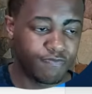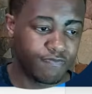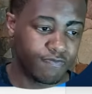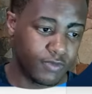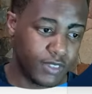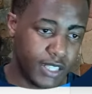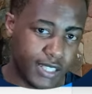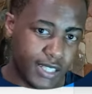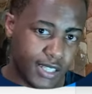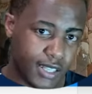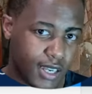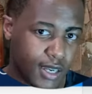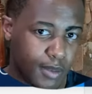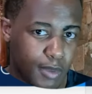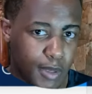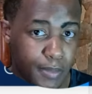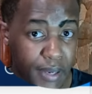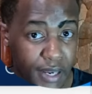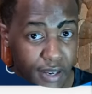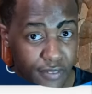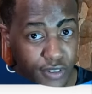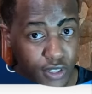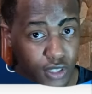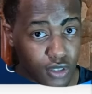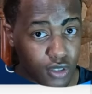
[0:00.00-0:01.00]
Is it going to be
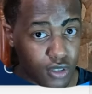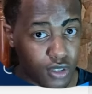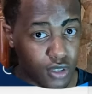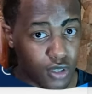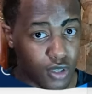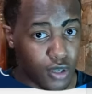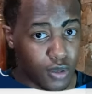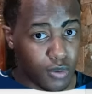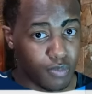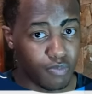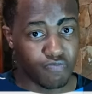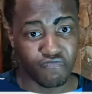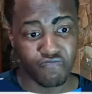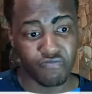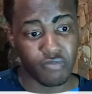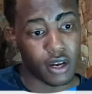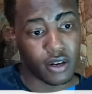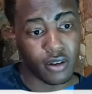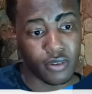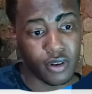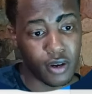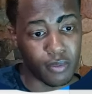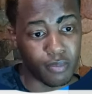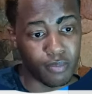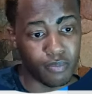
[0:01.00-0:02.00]
beneficial to you? I don't
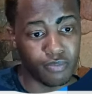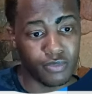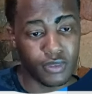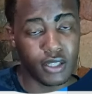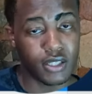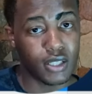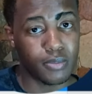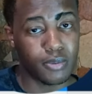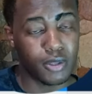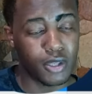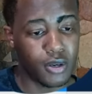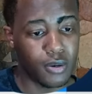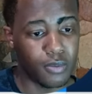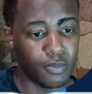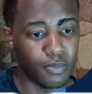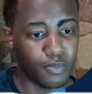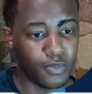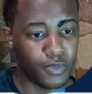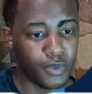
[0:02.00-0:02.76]
know. It's up to you.